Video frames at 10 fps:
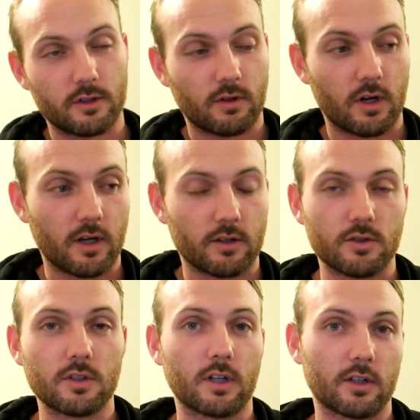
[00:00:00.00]
in right now
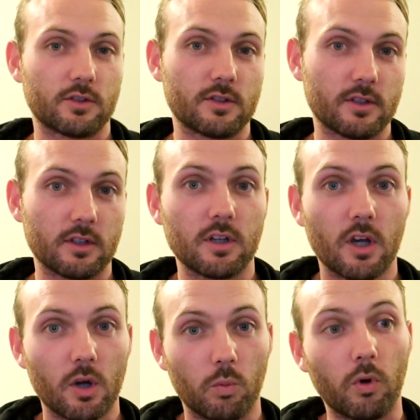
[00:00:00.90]
so you can actually see
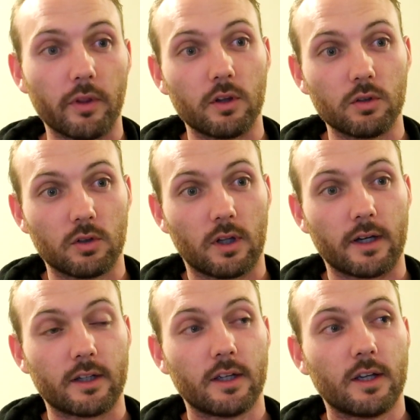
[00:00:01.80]
what they look
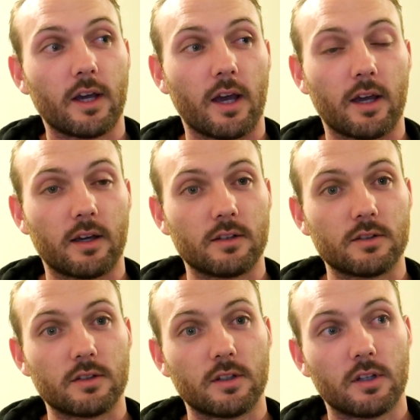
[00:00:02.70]
like.
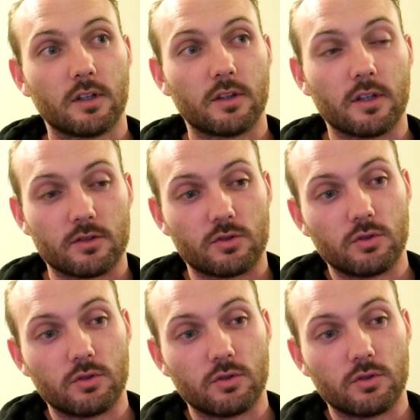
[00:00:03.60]
And there's